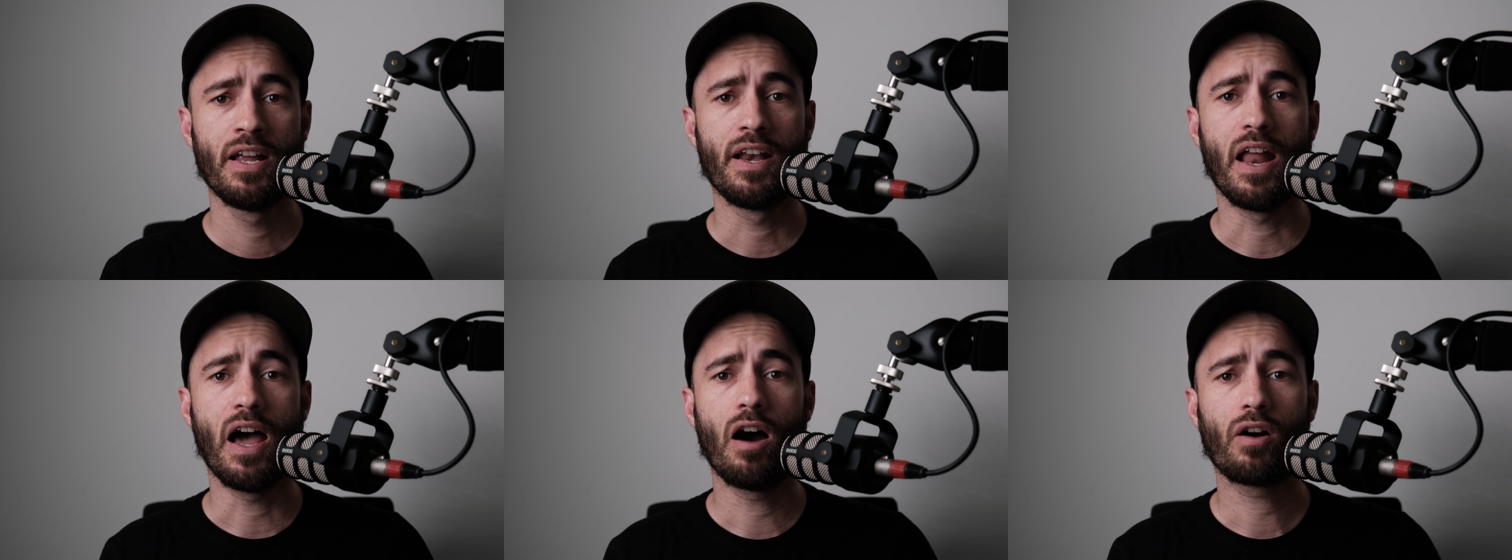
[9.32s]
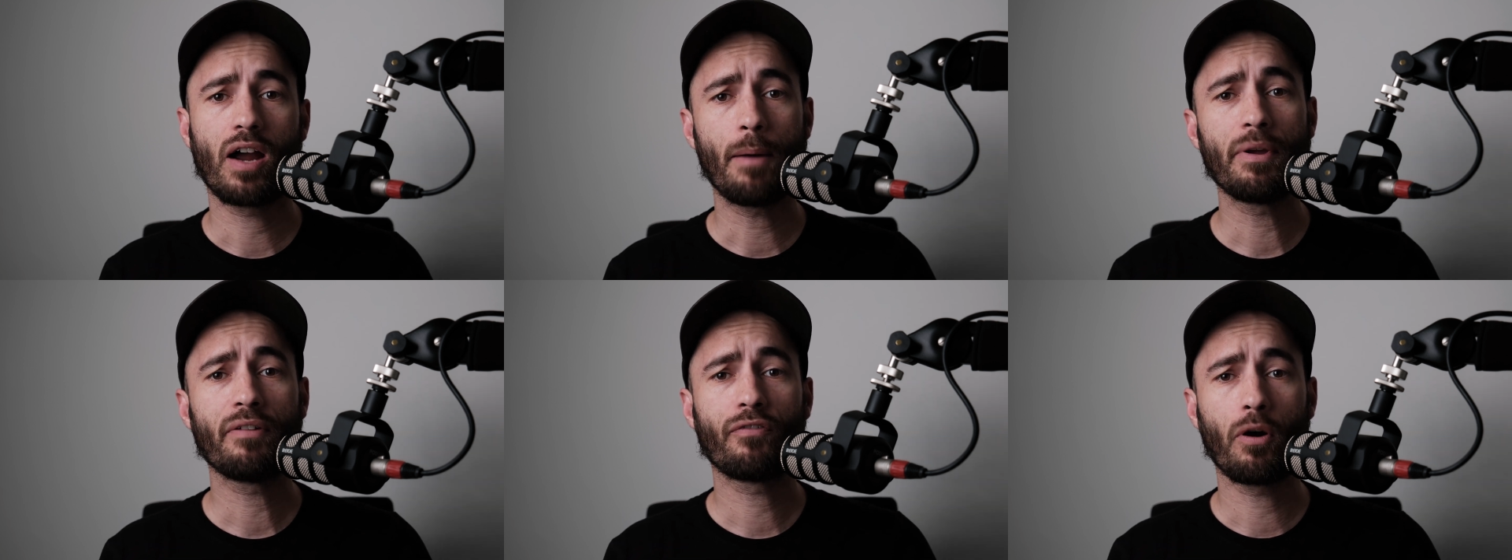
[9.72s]
Now,
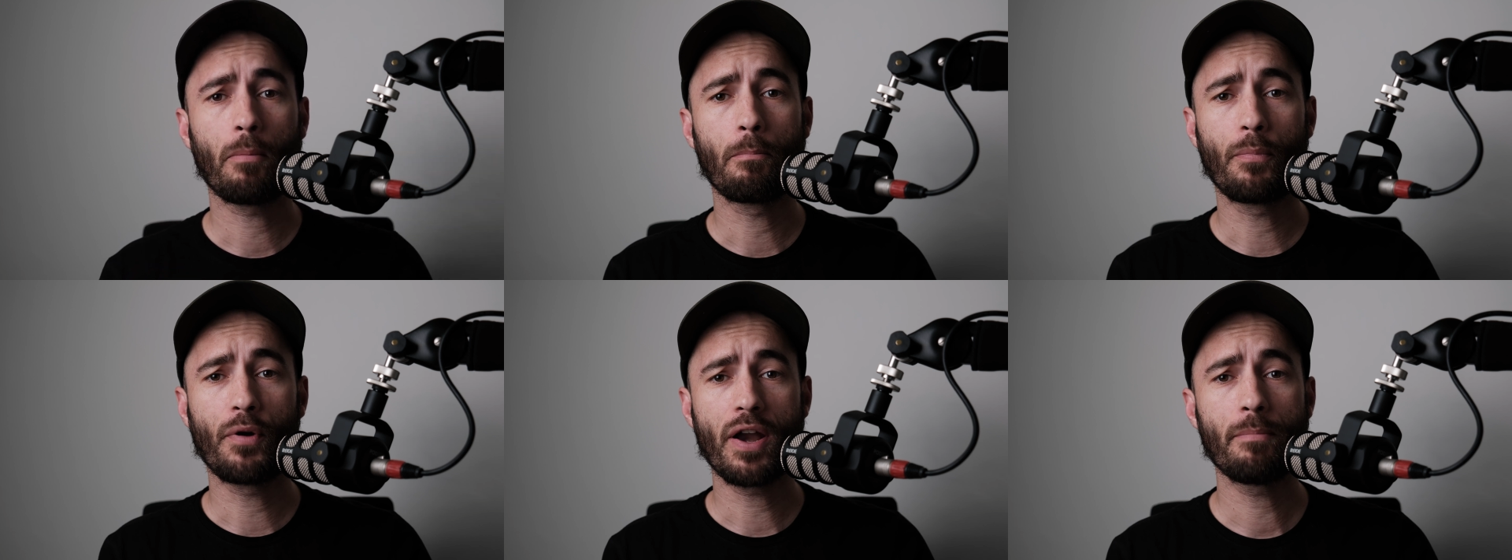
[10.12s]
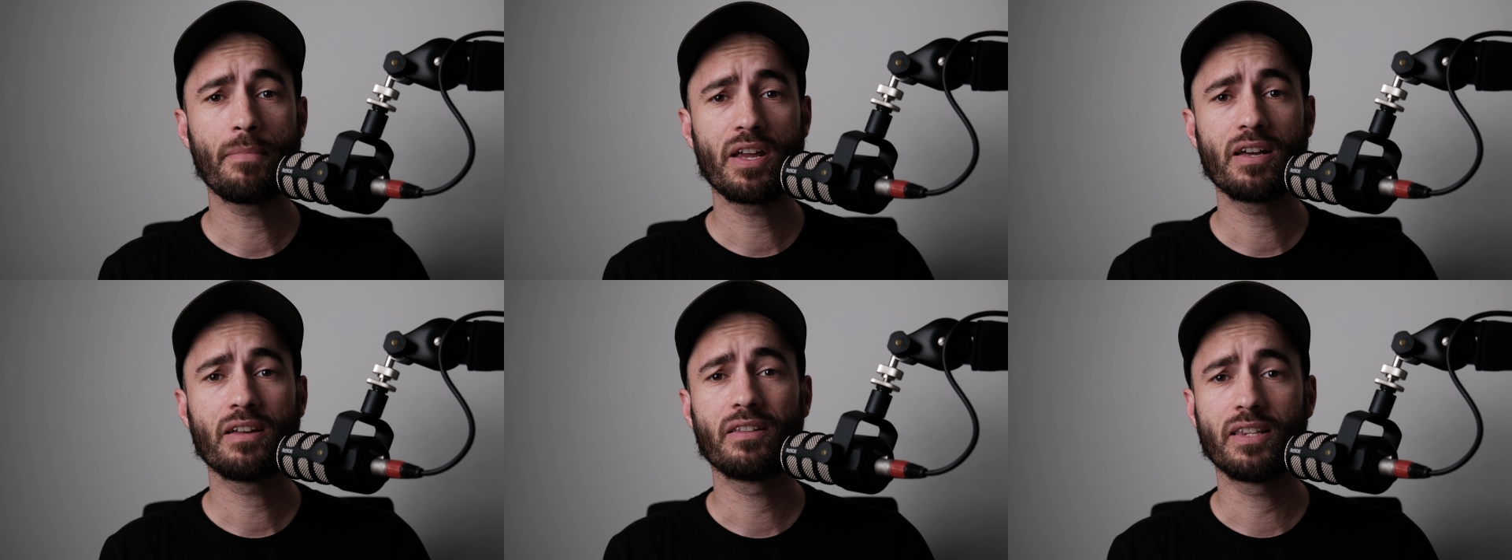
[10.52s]
coming from
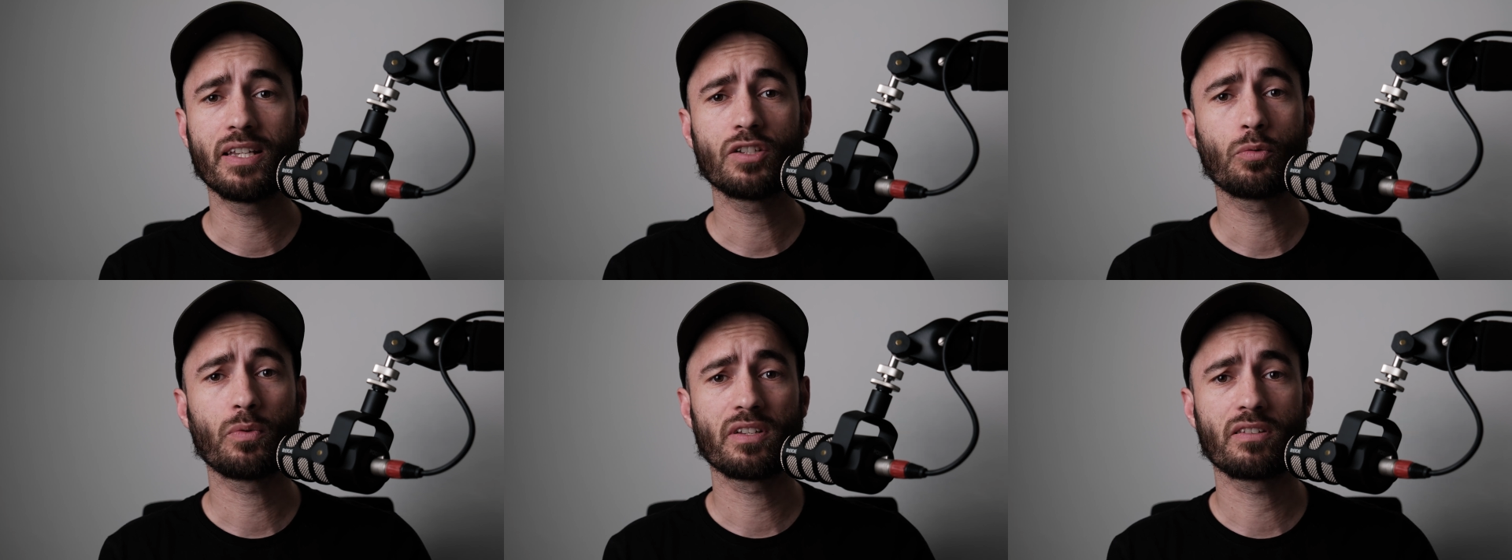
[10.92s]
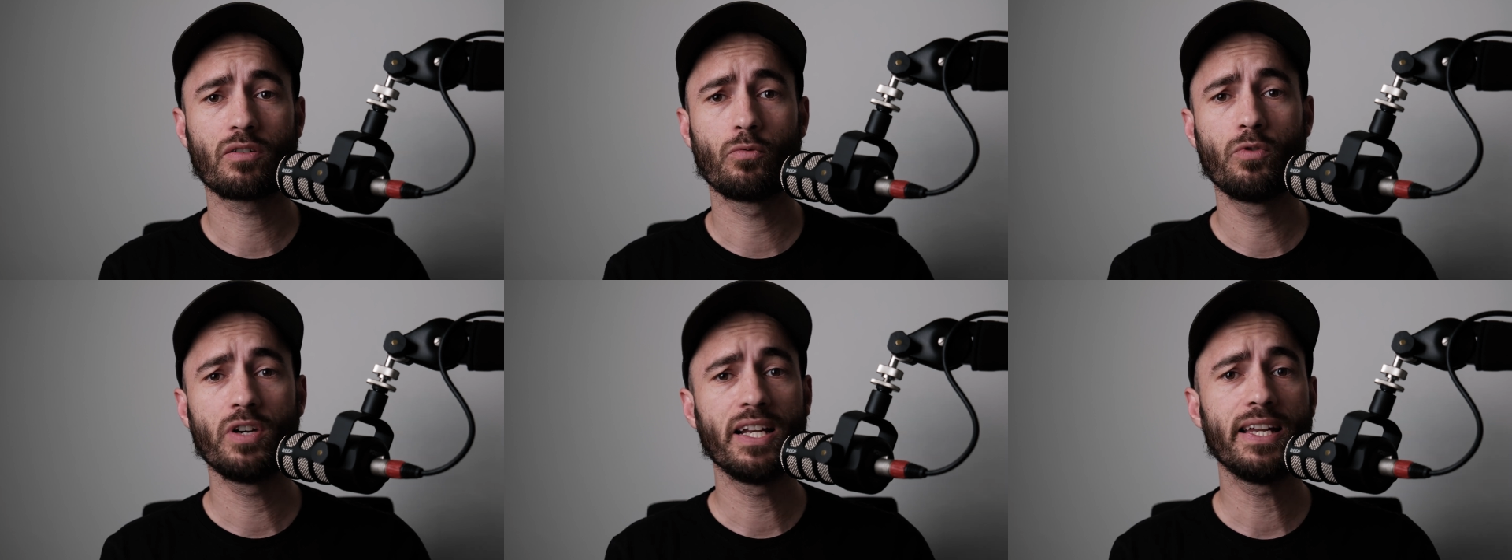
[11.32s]
Premiere, this was
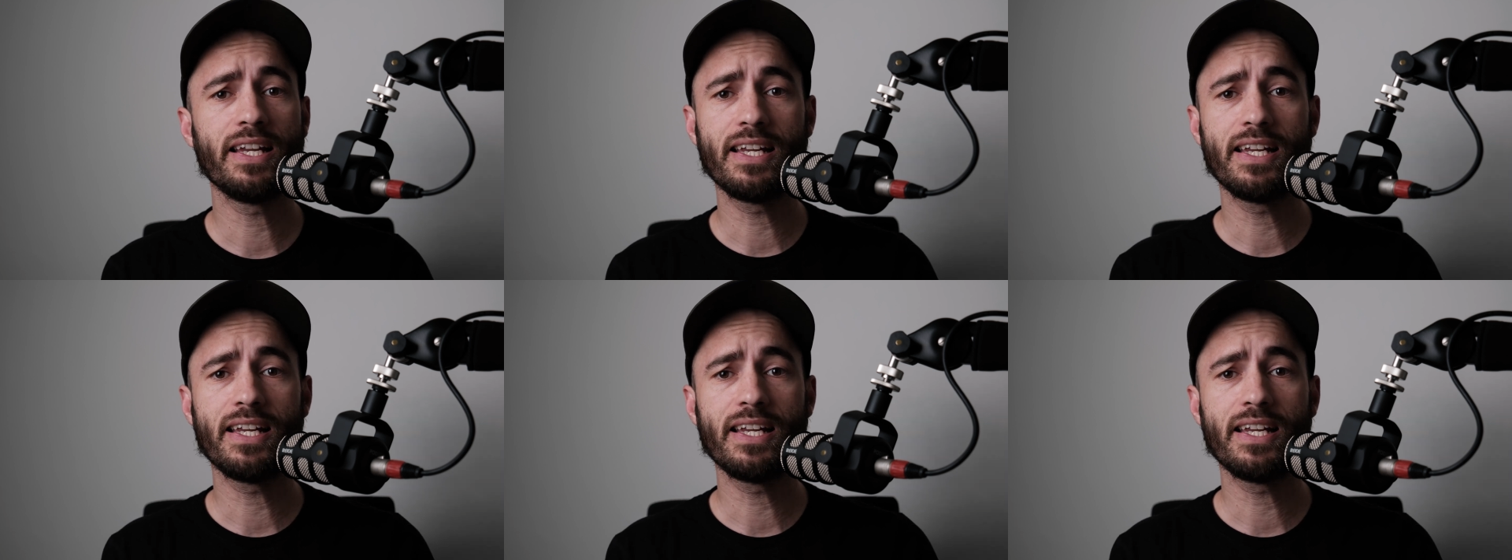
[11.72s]
a really